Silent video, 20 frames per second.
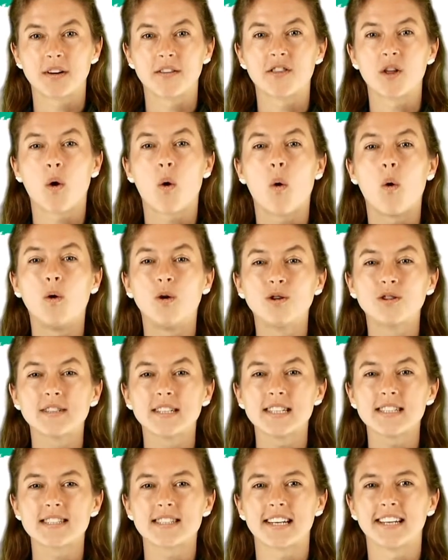one of the
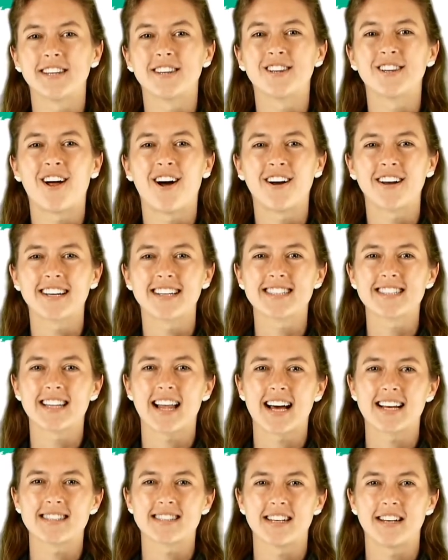oldest and longest
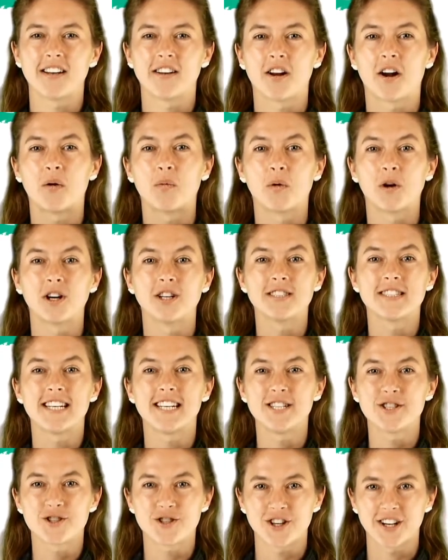lasting in our world's
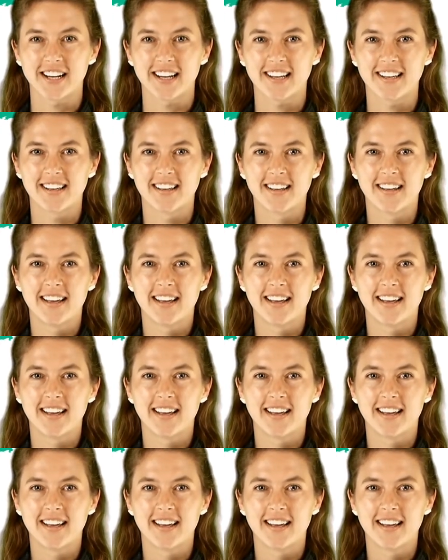history.